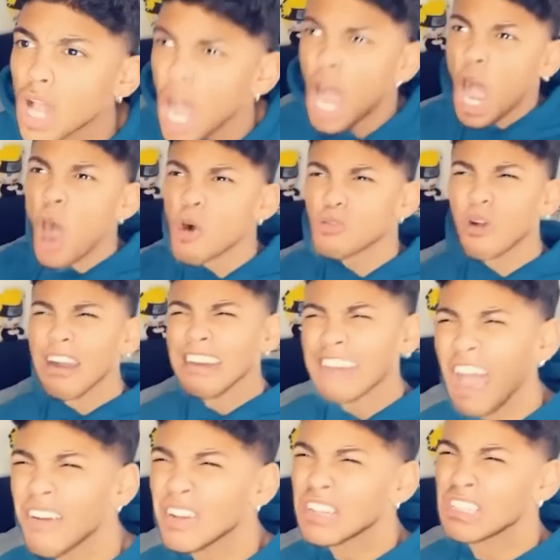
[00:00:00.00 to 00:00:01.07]
Oh, great
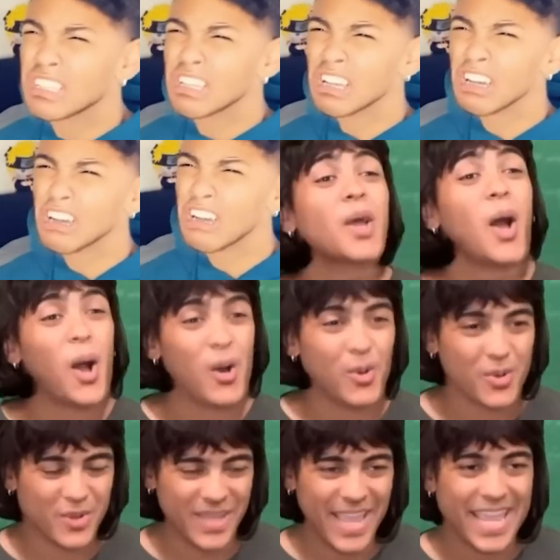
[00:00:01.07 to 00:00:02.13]
heavens!
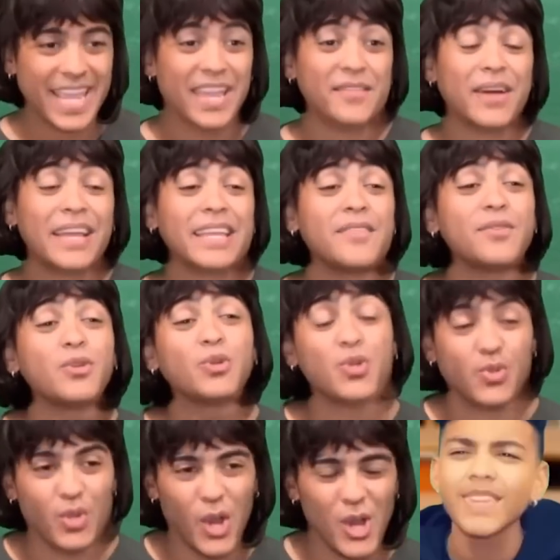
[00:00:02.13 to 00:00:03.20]
Okay, if I give you
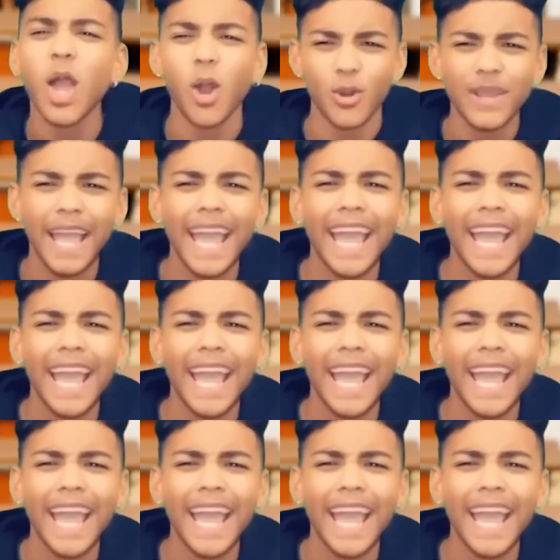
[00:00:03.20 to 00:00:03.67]
two dogs.